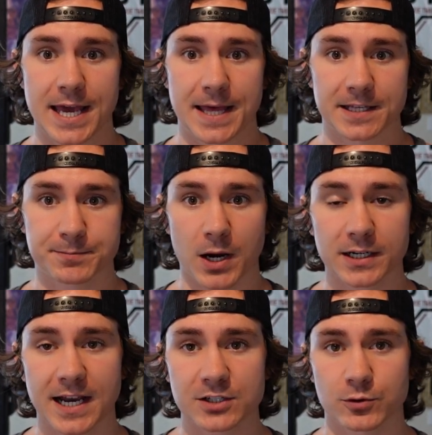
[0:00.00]
In this
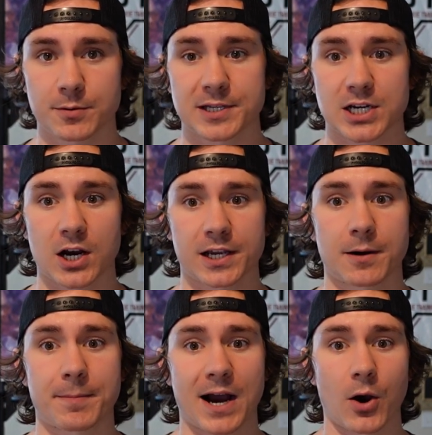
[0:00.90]
podcast, we're going to be talking
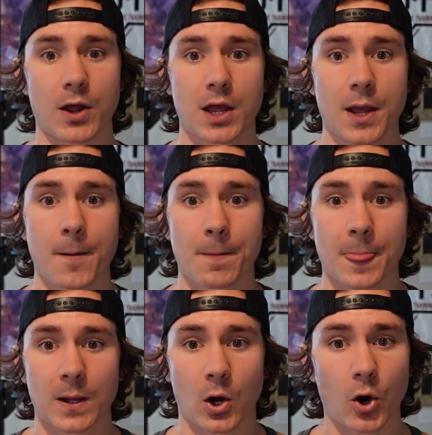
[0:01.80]
about
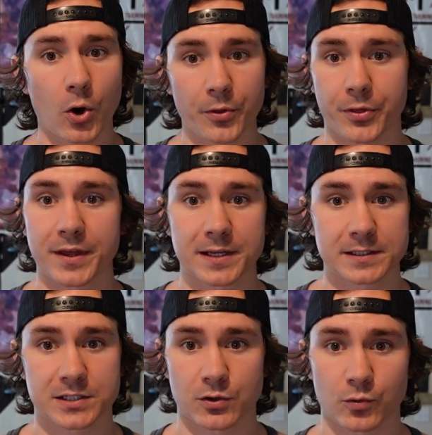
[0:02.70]
all
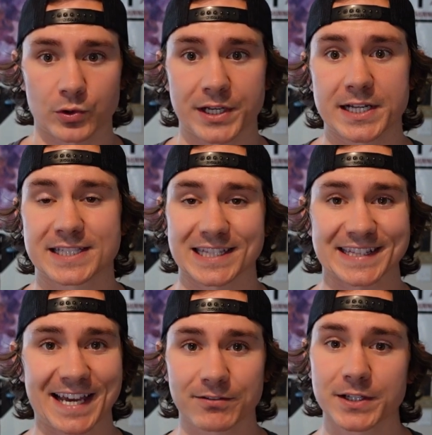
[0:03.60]
things related to
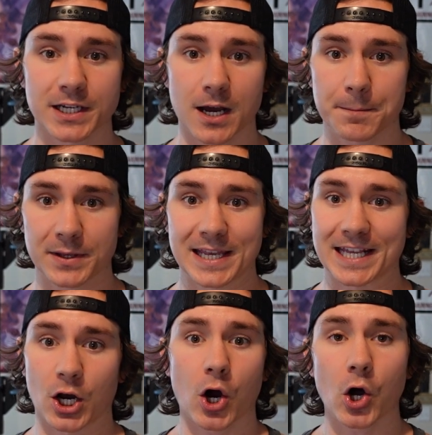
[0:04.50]
leveling up in
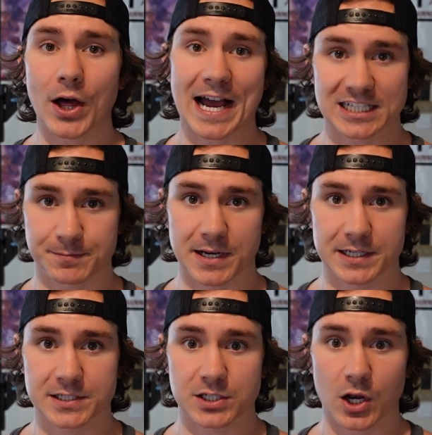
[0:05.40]
all
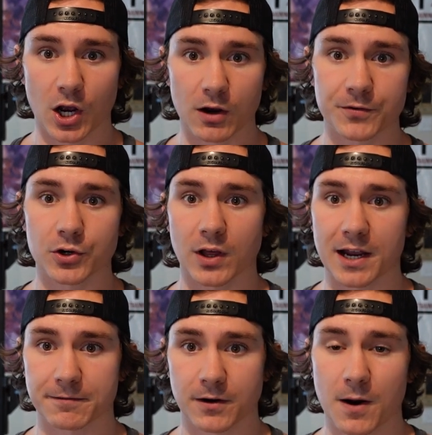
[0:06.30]
aspects of your
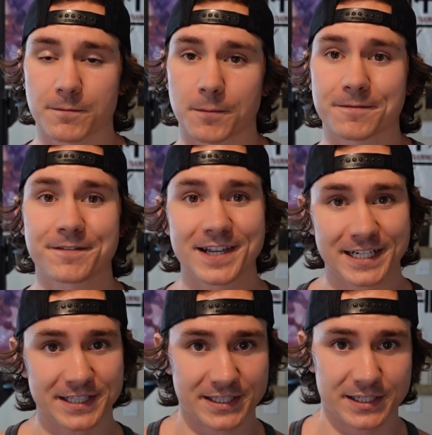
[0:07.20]
life, from
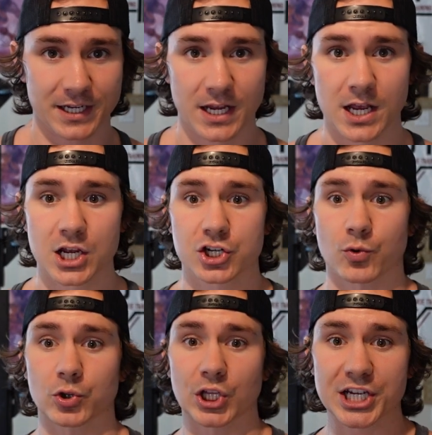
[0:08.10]
fitness to
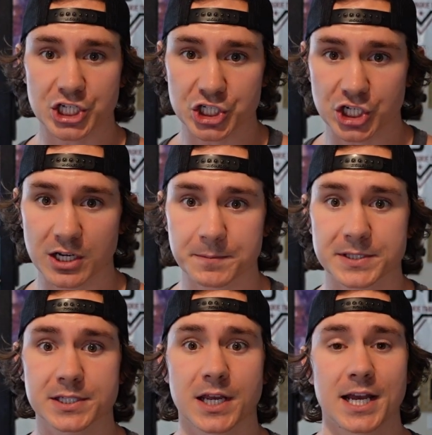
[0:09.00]

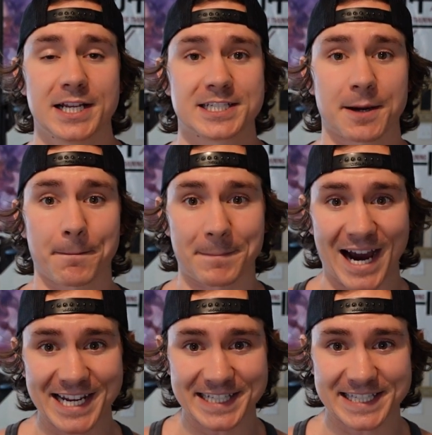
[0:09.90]
relationships to
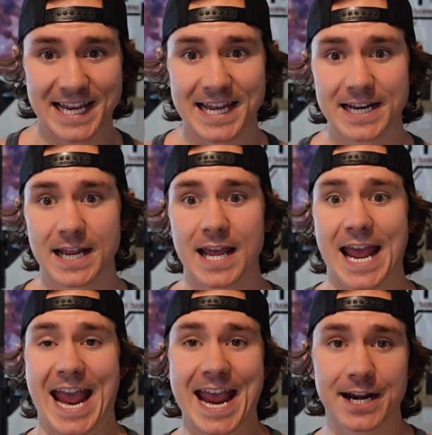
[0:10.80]
mindset
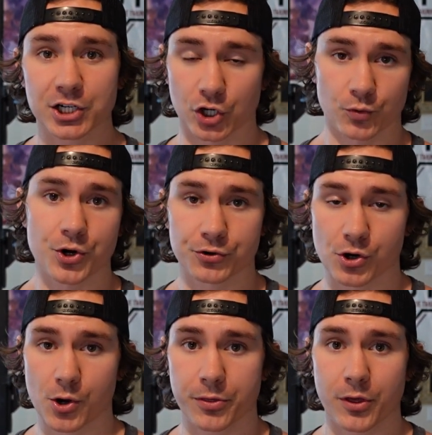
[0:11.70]
and career
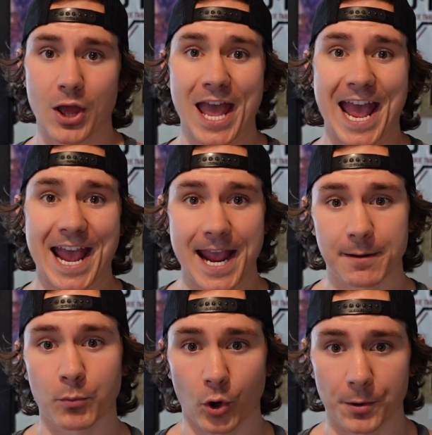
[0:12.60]
growth
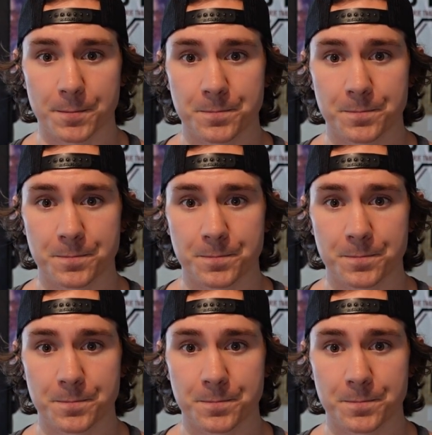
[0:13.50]
and more.